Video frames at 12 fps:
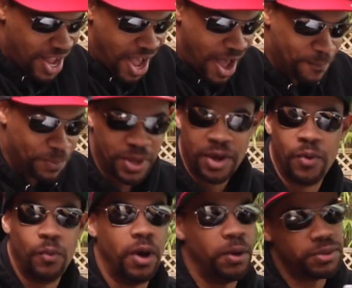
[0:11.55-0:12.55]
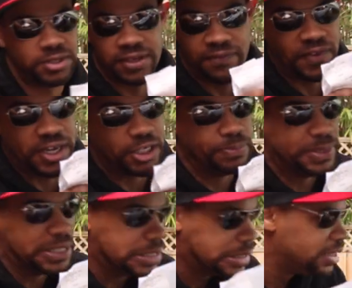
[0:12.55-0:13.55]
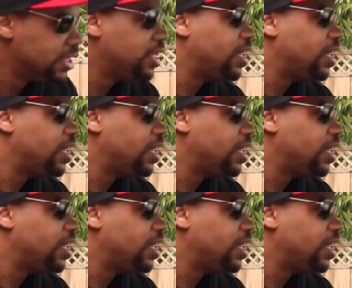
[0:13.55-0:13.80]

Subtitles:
What was the final bill?